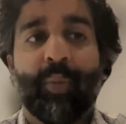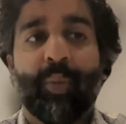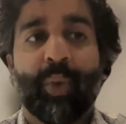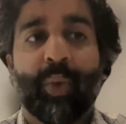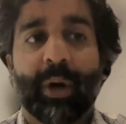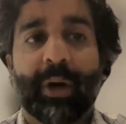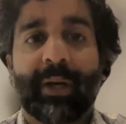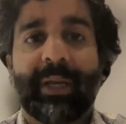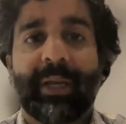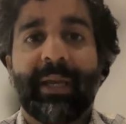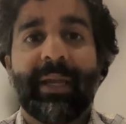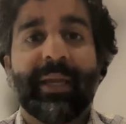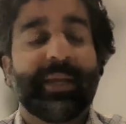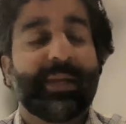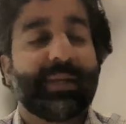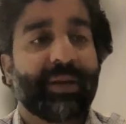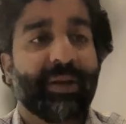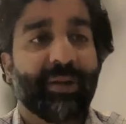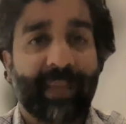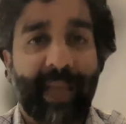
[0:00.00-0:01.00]
Working
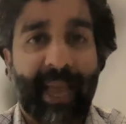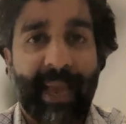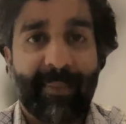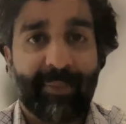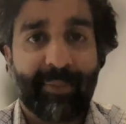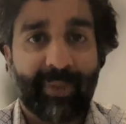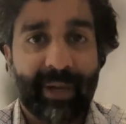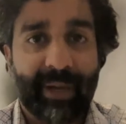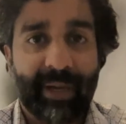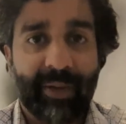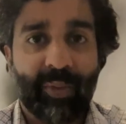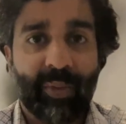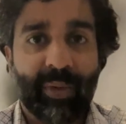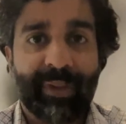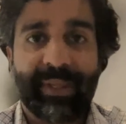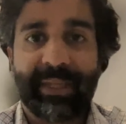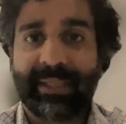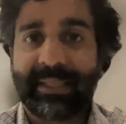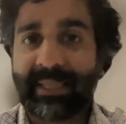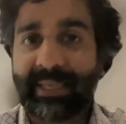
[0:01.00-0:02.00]
and collaborating
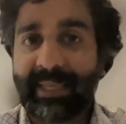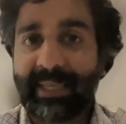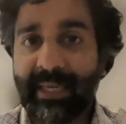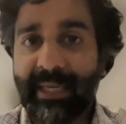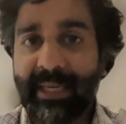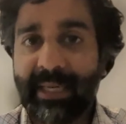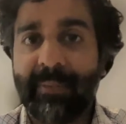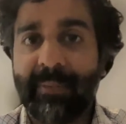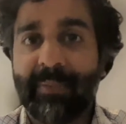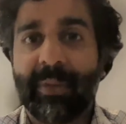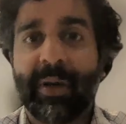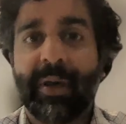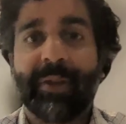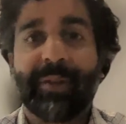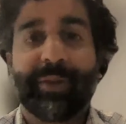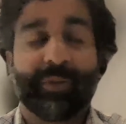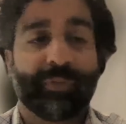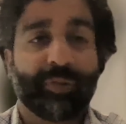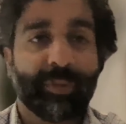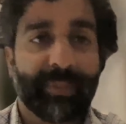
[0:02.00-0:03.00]
with the team,
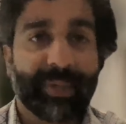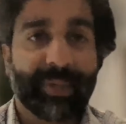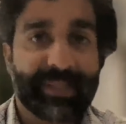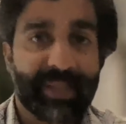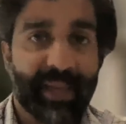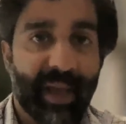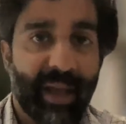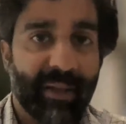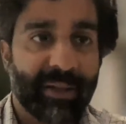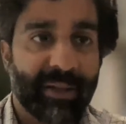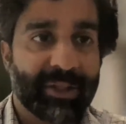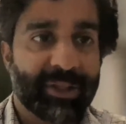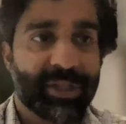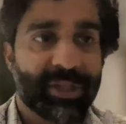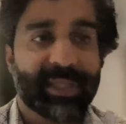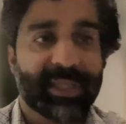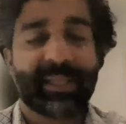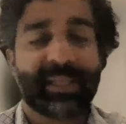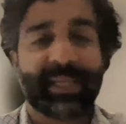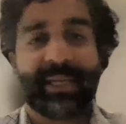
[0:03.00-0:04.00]
the
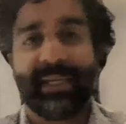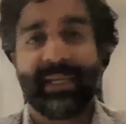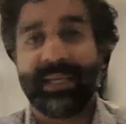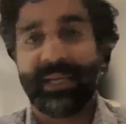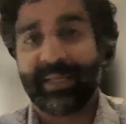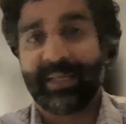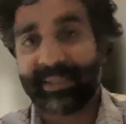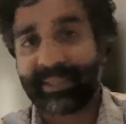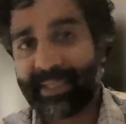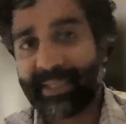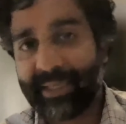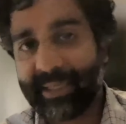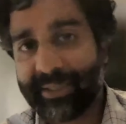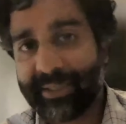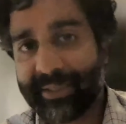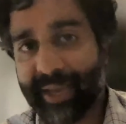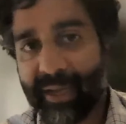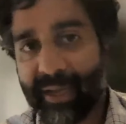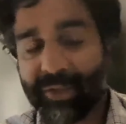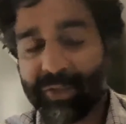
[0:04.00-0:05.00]
rheumatologist, the
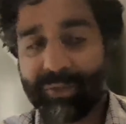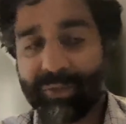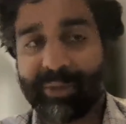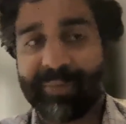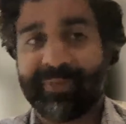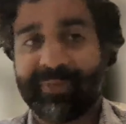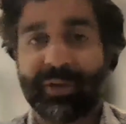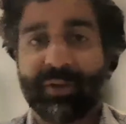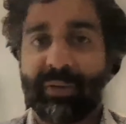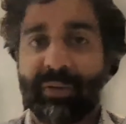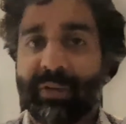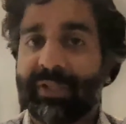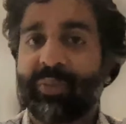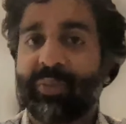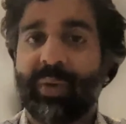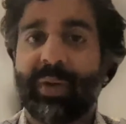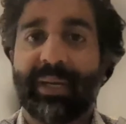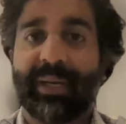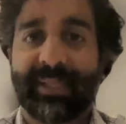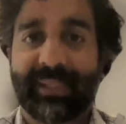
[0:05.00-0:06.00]
ENT doctor, if there
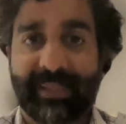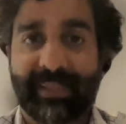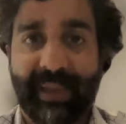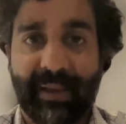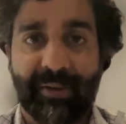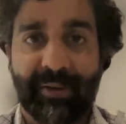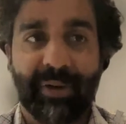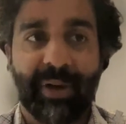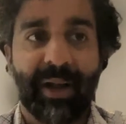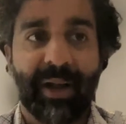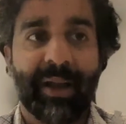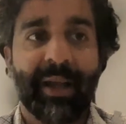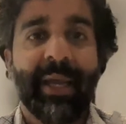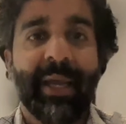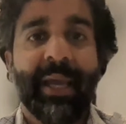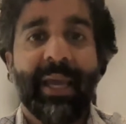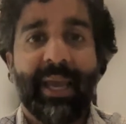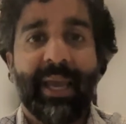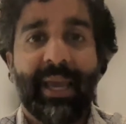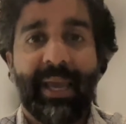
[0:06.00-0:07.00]
is one, et cetera,
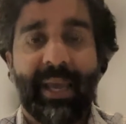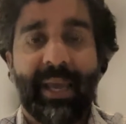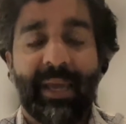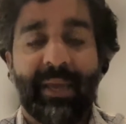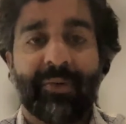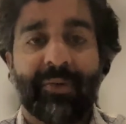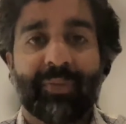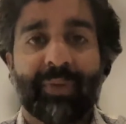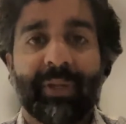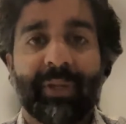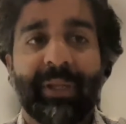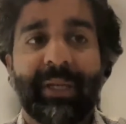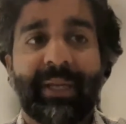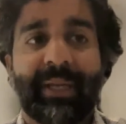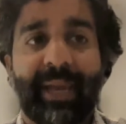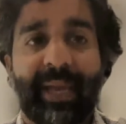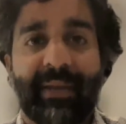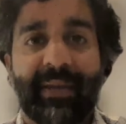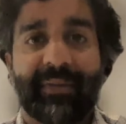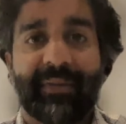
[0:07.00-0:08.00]
and really
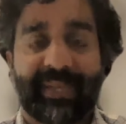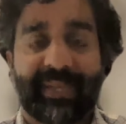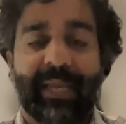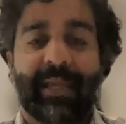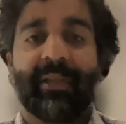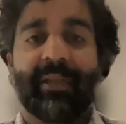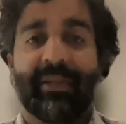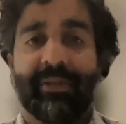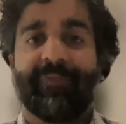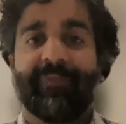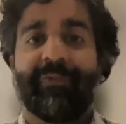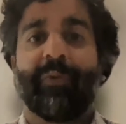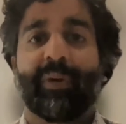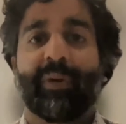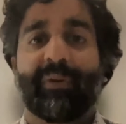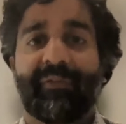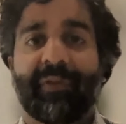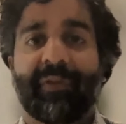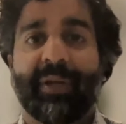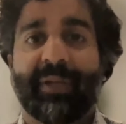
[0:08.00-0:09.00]
kind of taking the
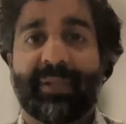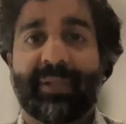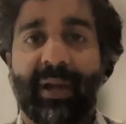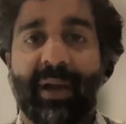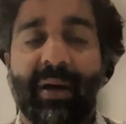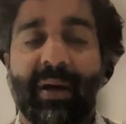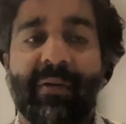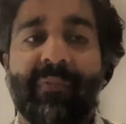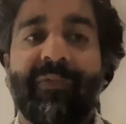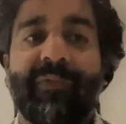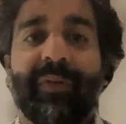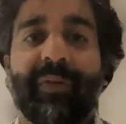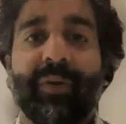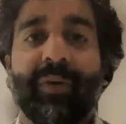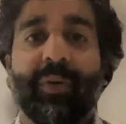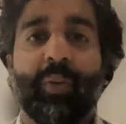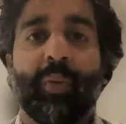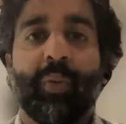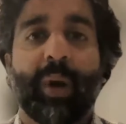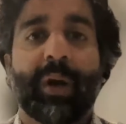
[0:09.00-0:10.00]
forefront of
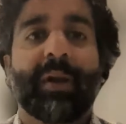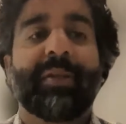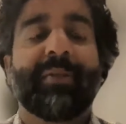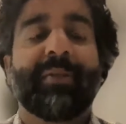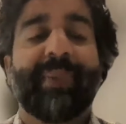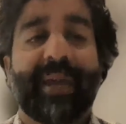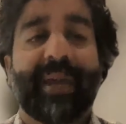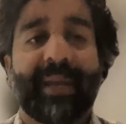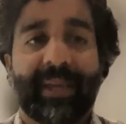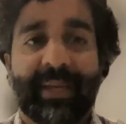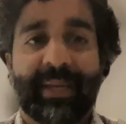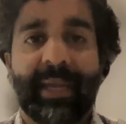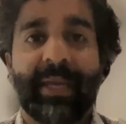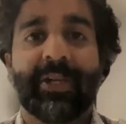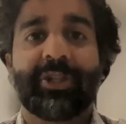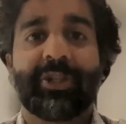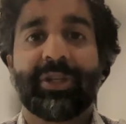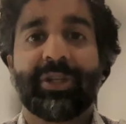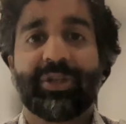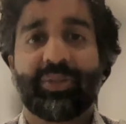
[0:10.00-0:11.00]
what are the
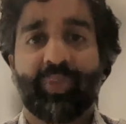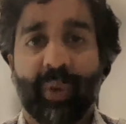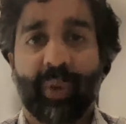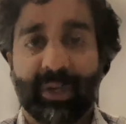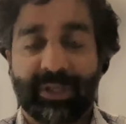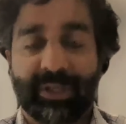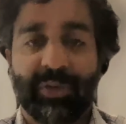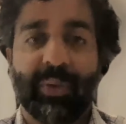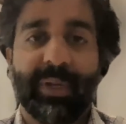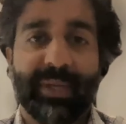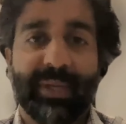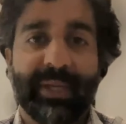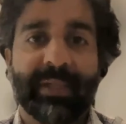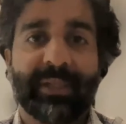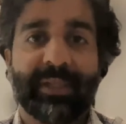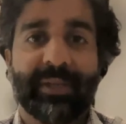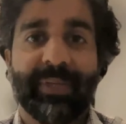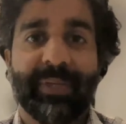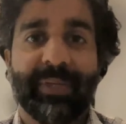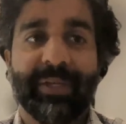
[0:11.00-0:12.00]
medications, what do we
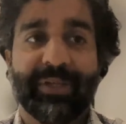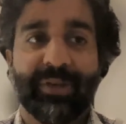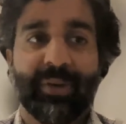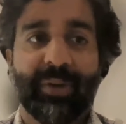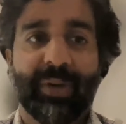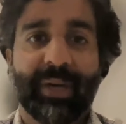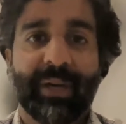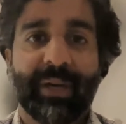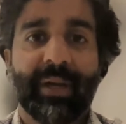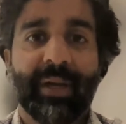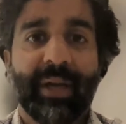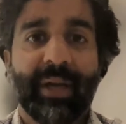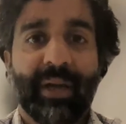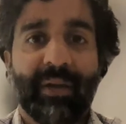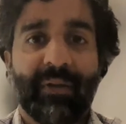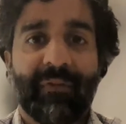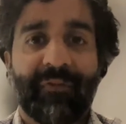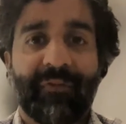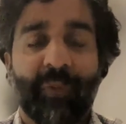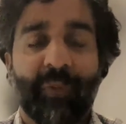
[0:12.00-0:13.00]
need to be doing
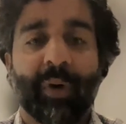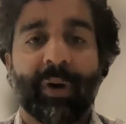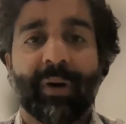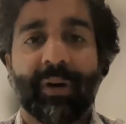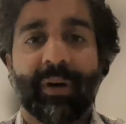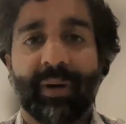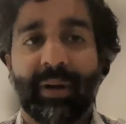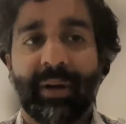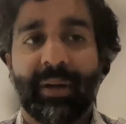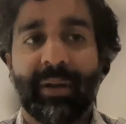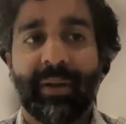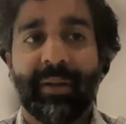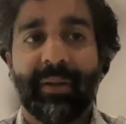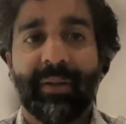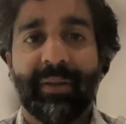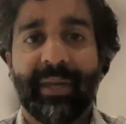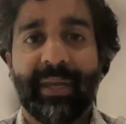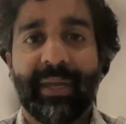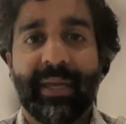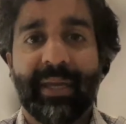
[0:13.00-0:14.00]
for
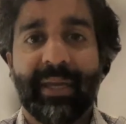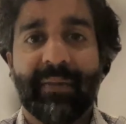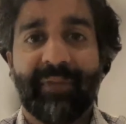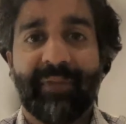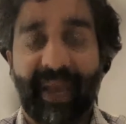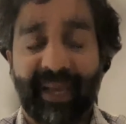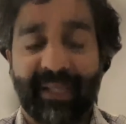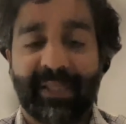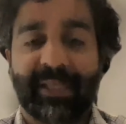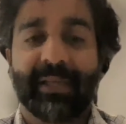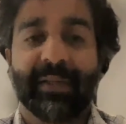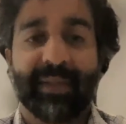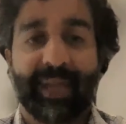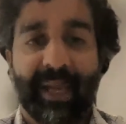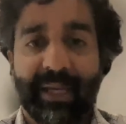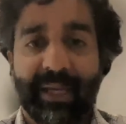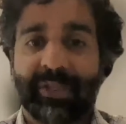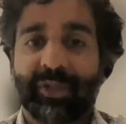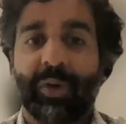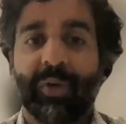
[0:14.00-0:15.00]
the
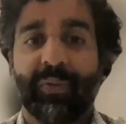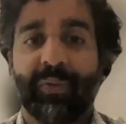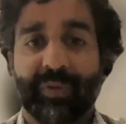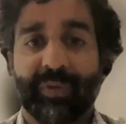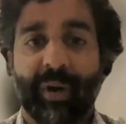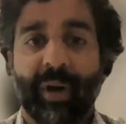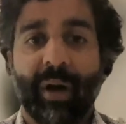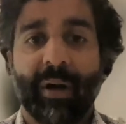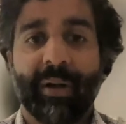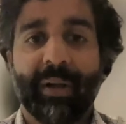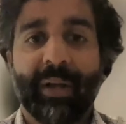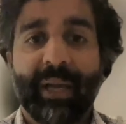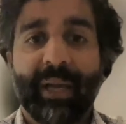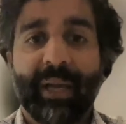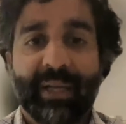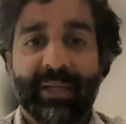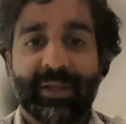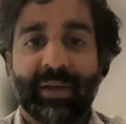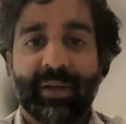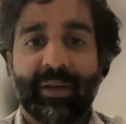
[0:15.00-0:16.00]
vasculitis overall.
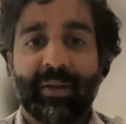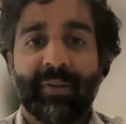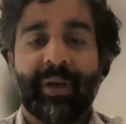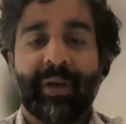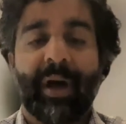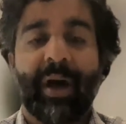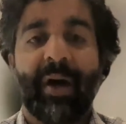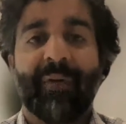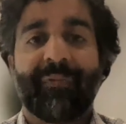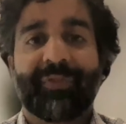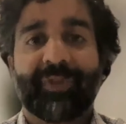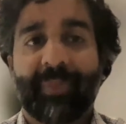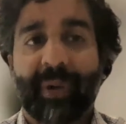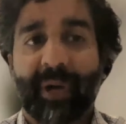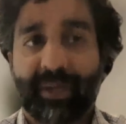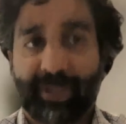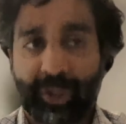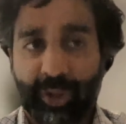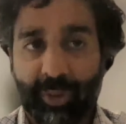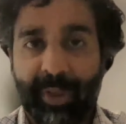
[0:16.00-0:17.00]
So the
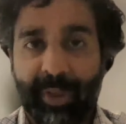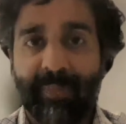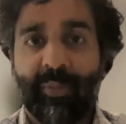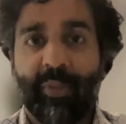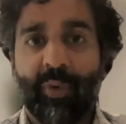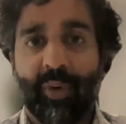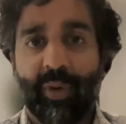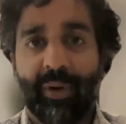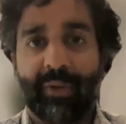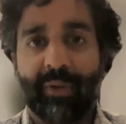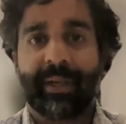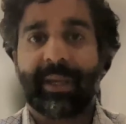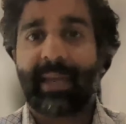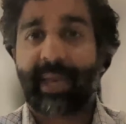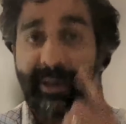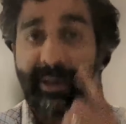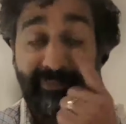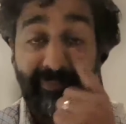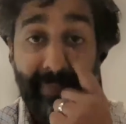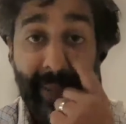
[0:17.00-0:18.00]
ophthalmologist would be more the
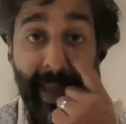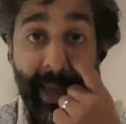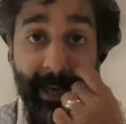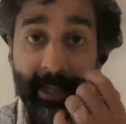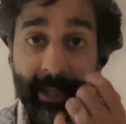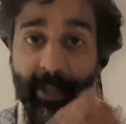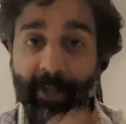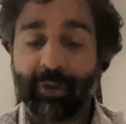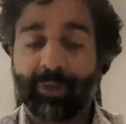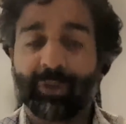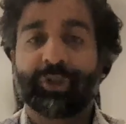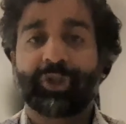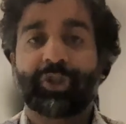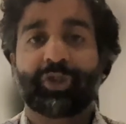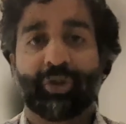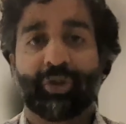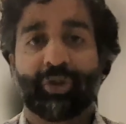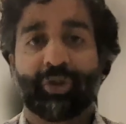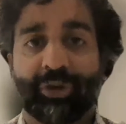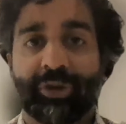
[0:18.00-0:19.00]
kind of medical,
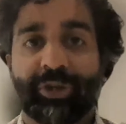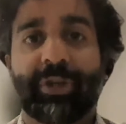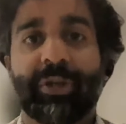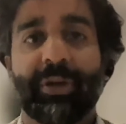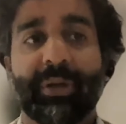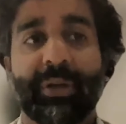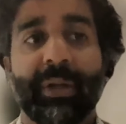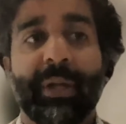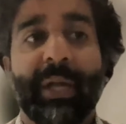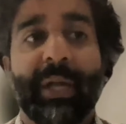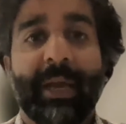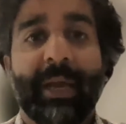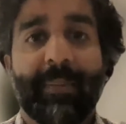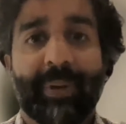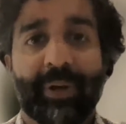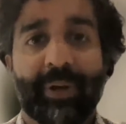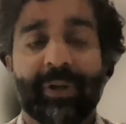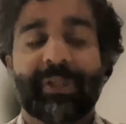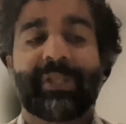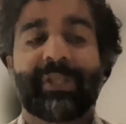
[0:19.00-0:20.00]
surgical
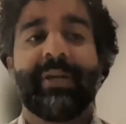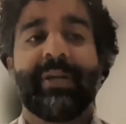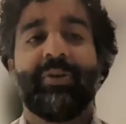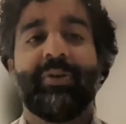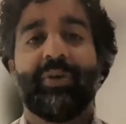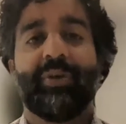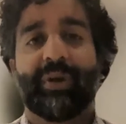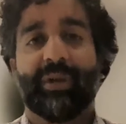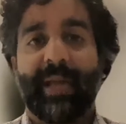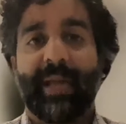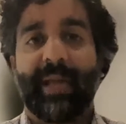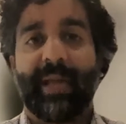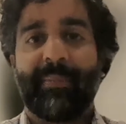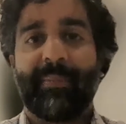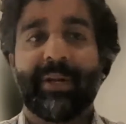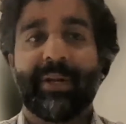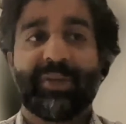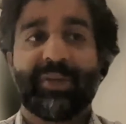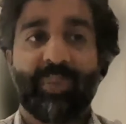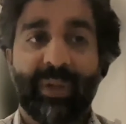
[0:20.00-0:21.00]
person who
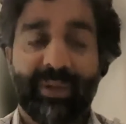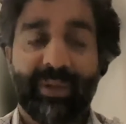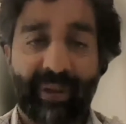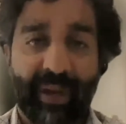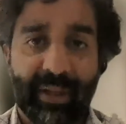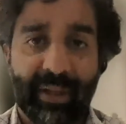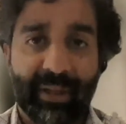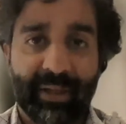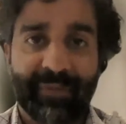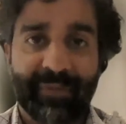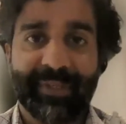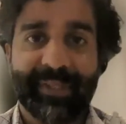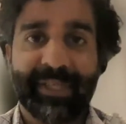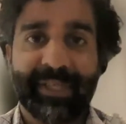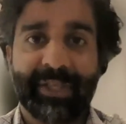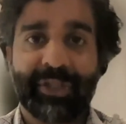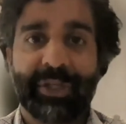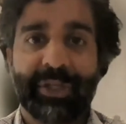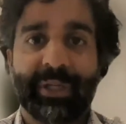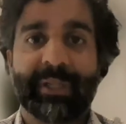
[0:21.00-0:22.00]
collaborates with your other
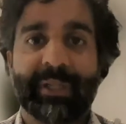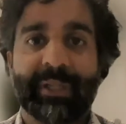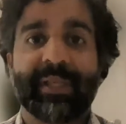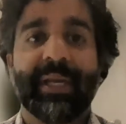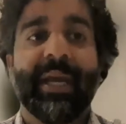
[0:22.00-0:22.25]
physicians.